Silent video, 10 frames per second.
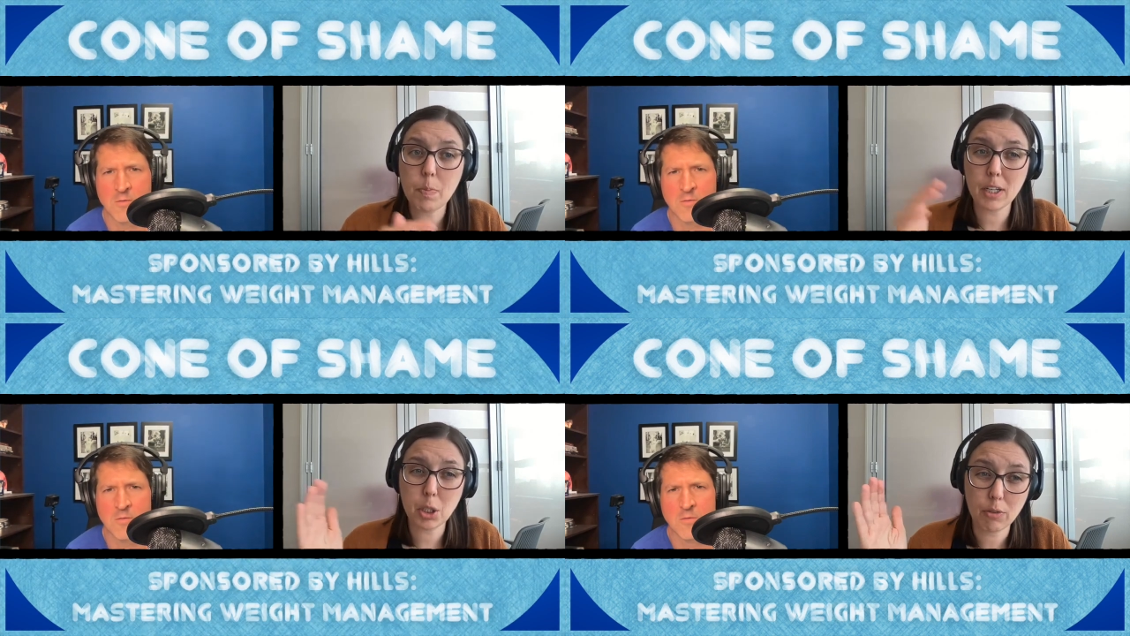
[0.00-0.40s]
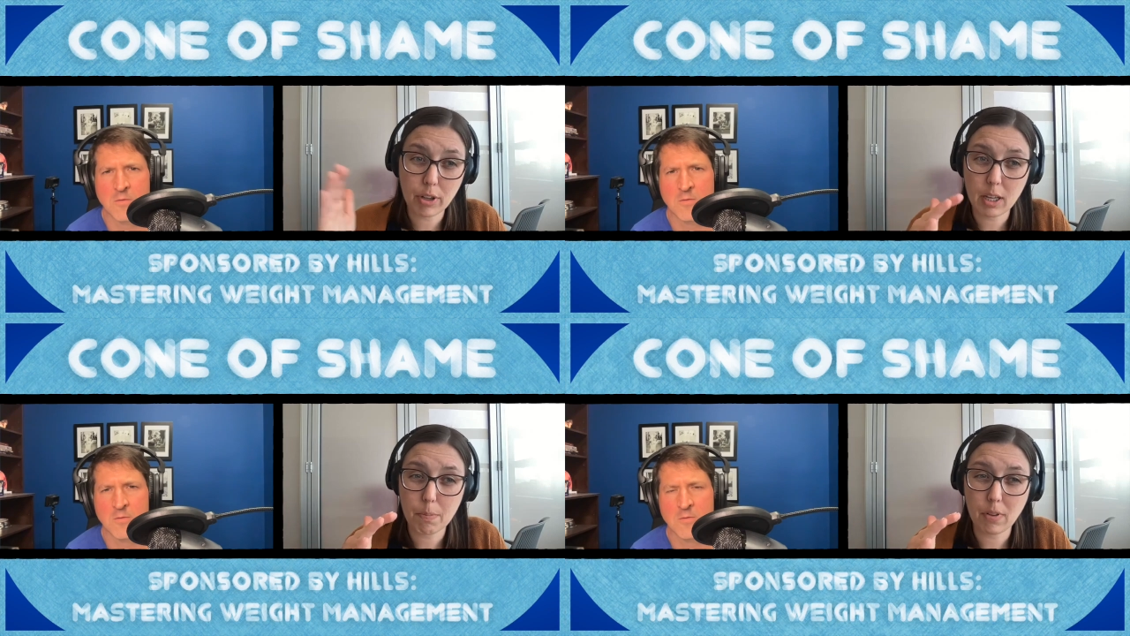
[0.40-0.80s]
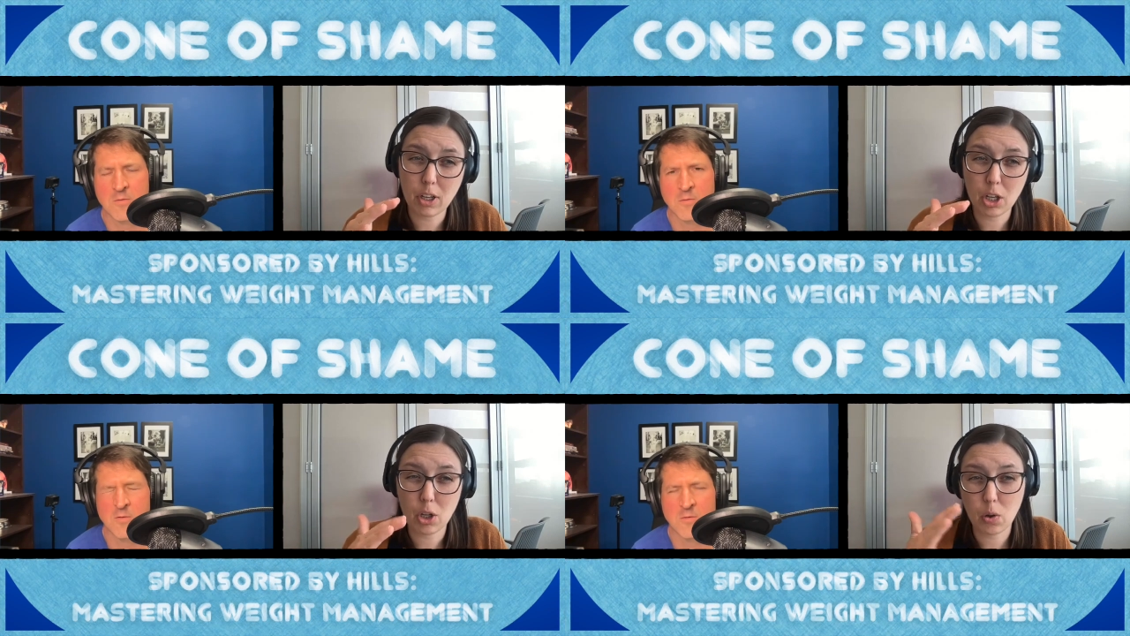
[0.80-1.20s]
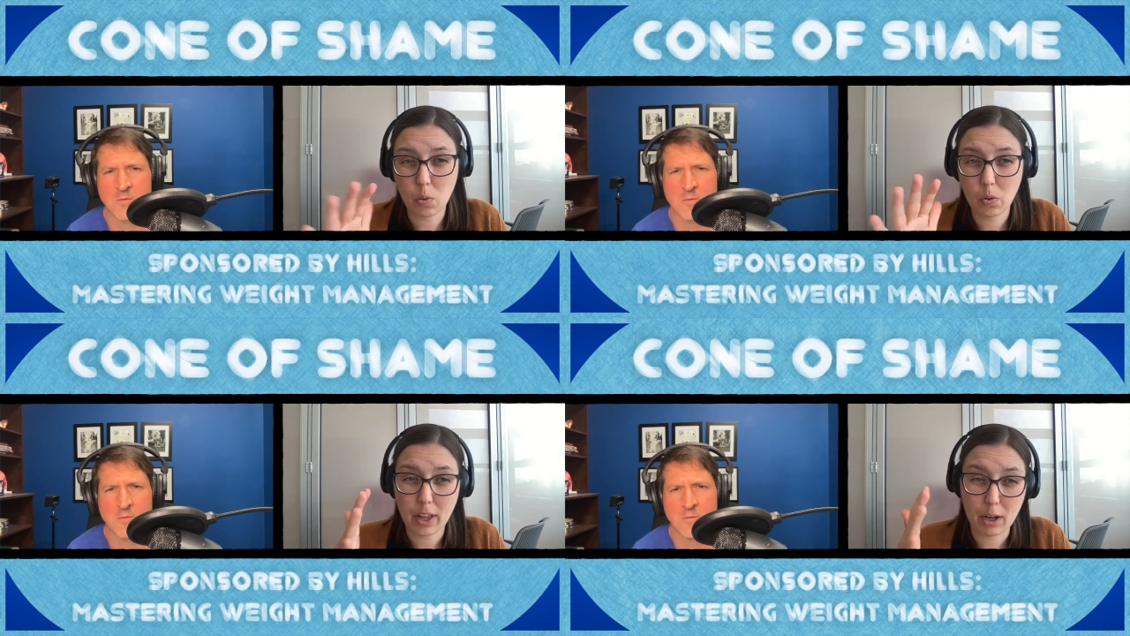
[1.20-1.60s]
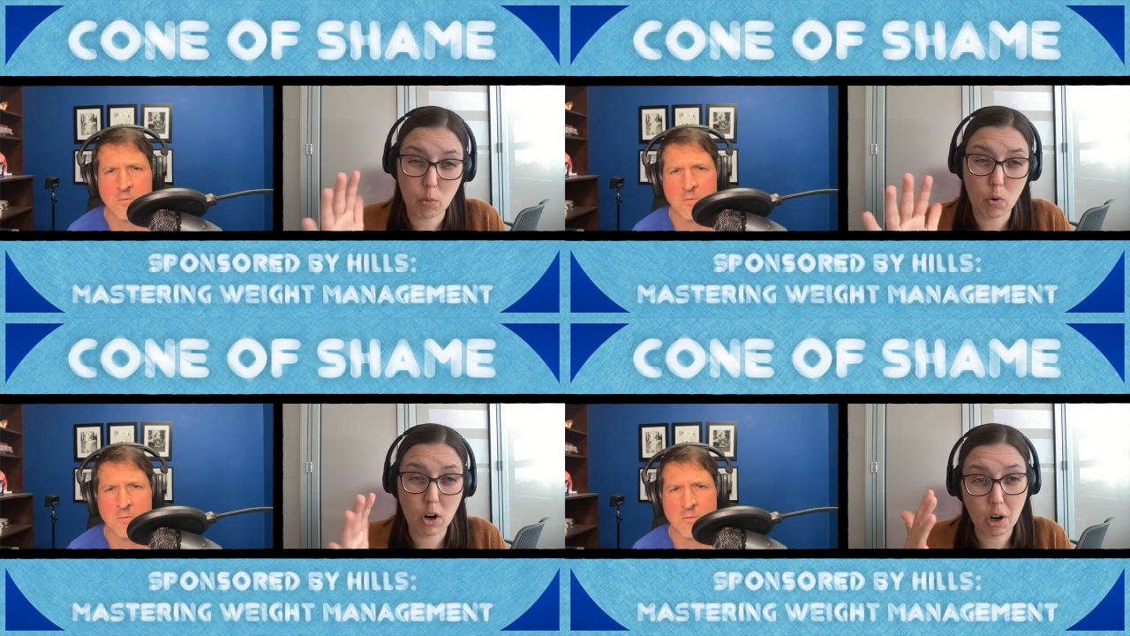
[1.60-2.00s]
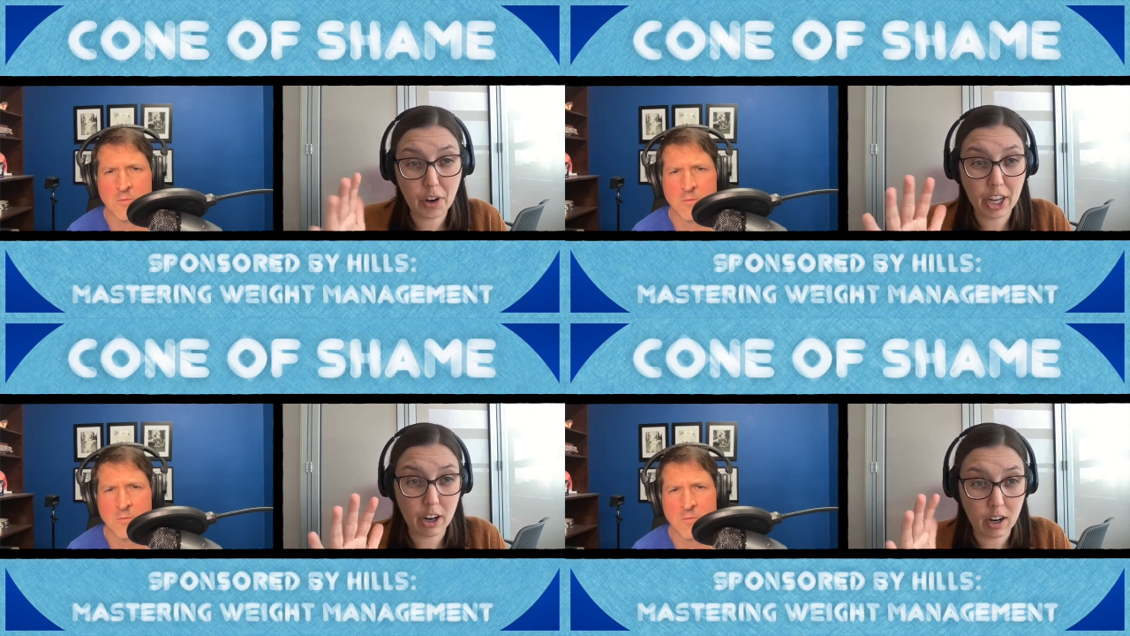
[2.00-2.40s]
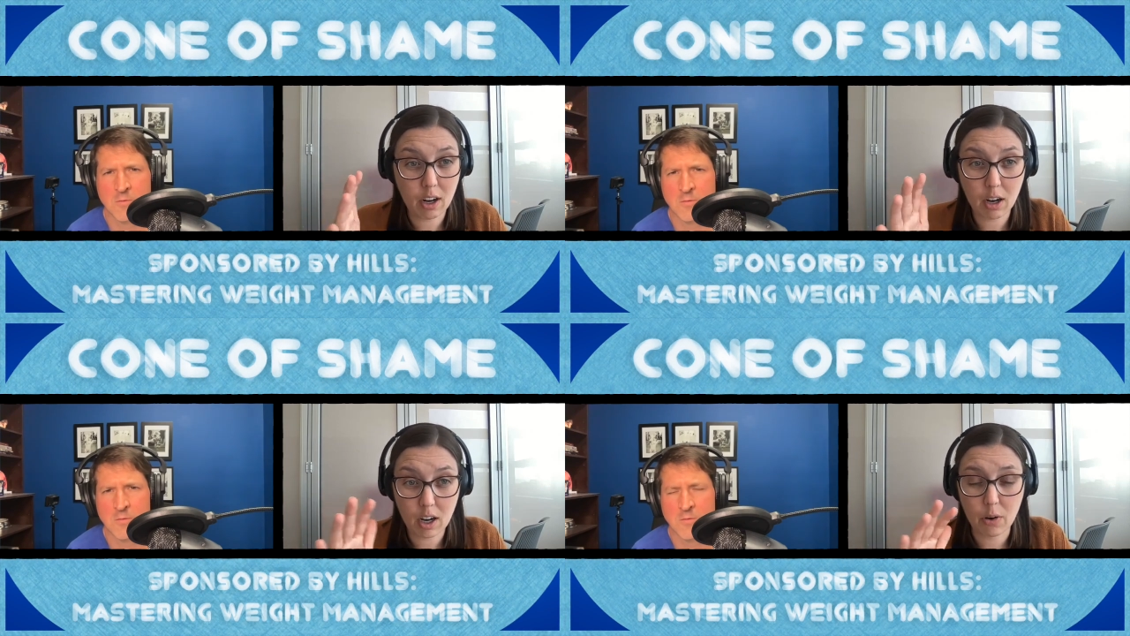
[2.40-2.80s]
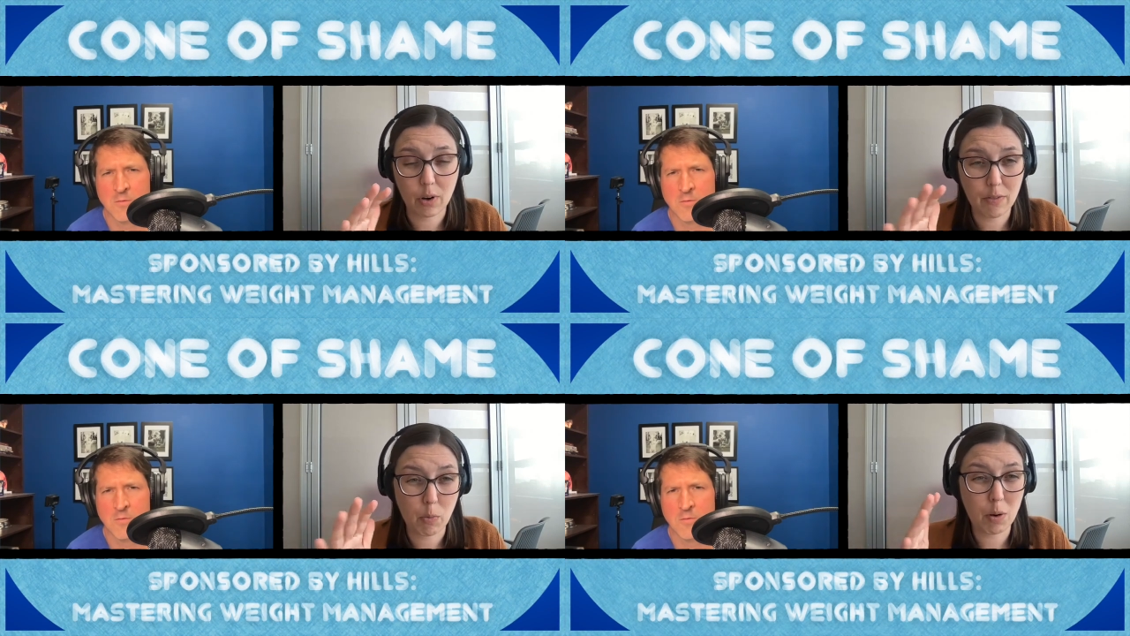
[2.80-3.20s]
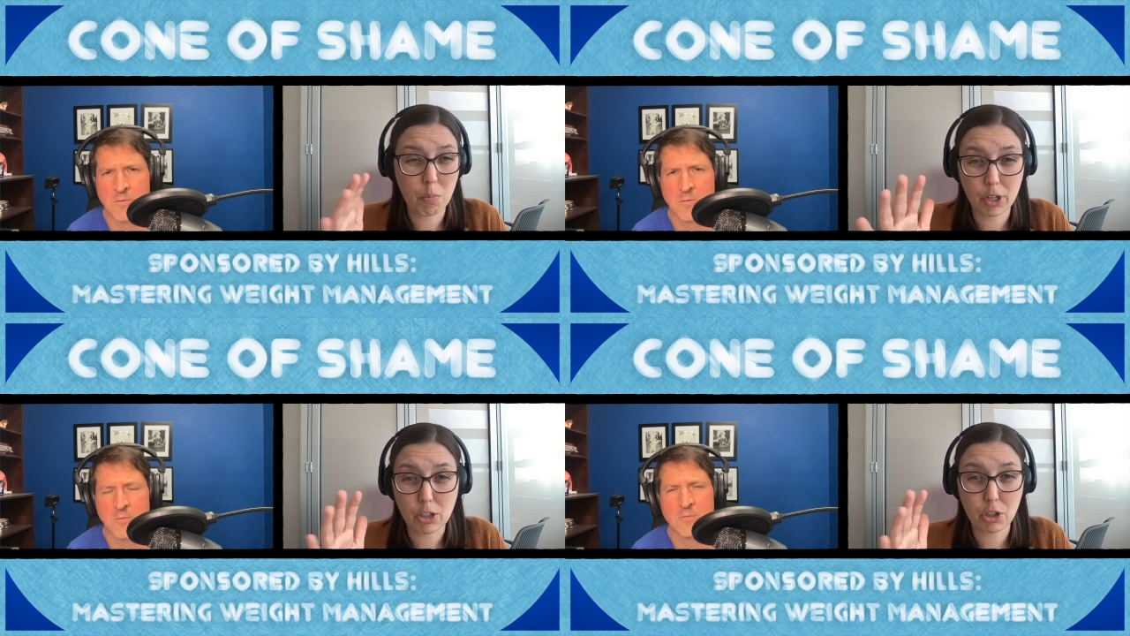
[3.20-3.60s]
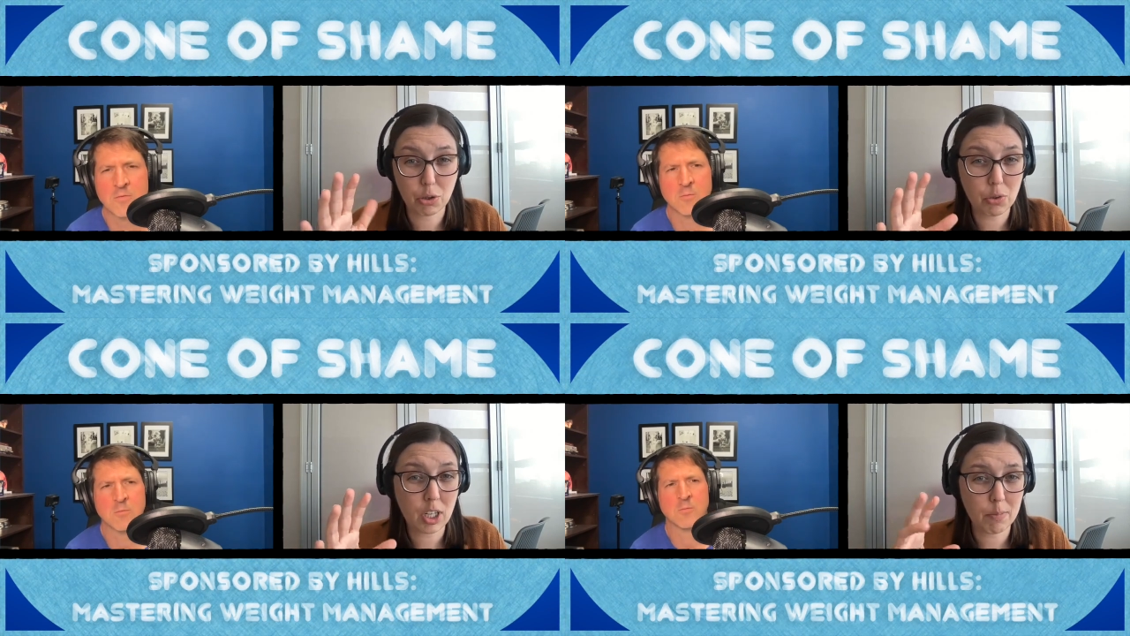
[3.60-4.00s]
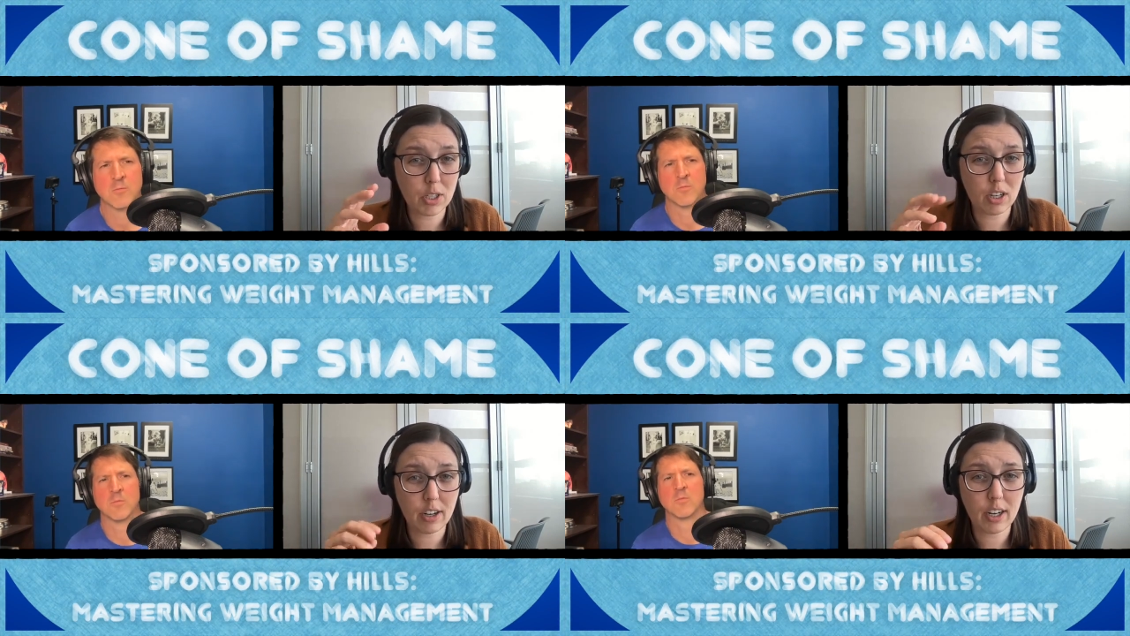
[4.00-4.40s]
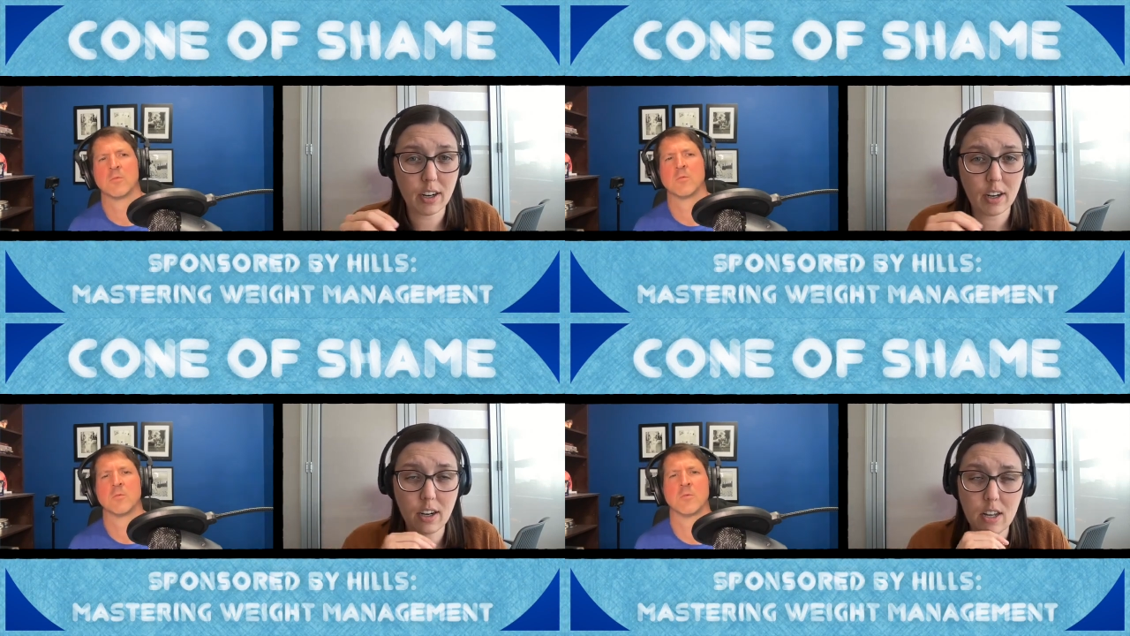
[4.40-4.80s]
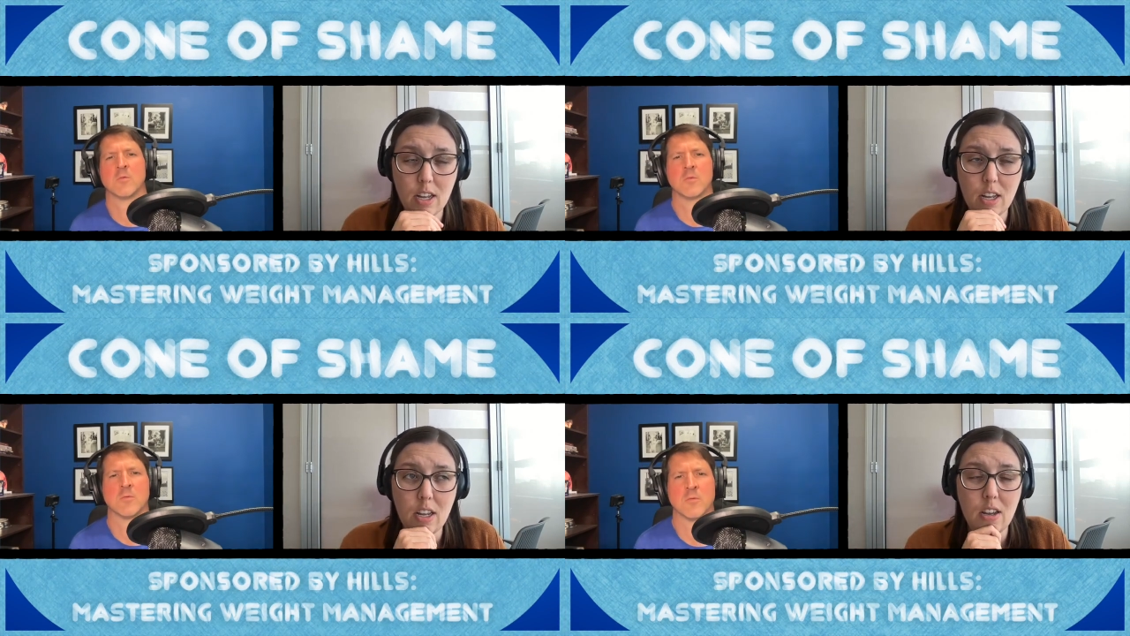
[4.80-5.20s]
Speaker 1: especially if we get below like RER or even 1.2 times RER,